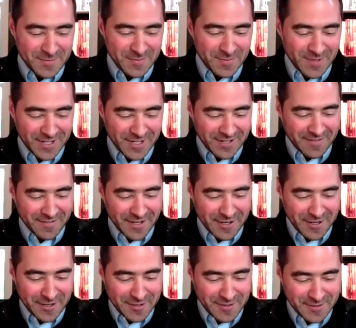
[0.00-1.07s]
one of
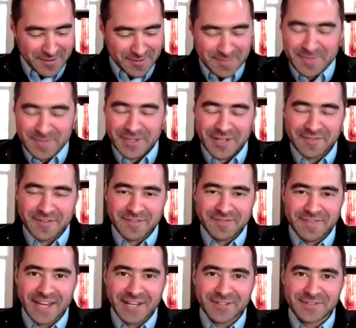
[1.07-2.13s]
our beloved
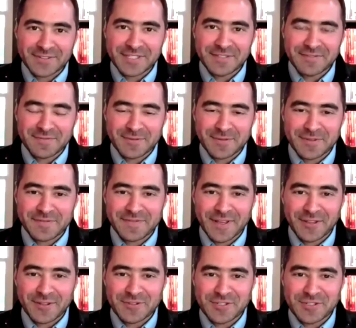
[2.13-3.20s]
faculty for the
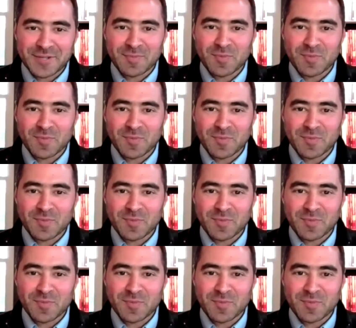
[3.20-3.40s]
fellowship.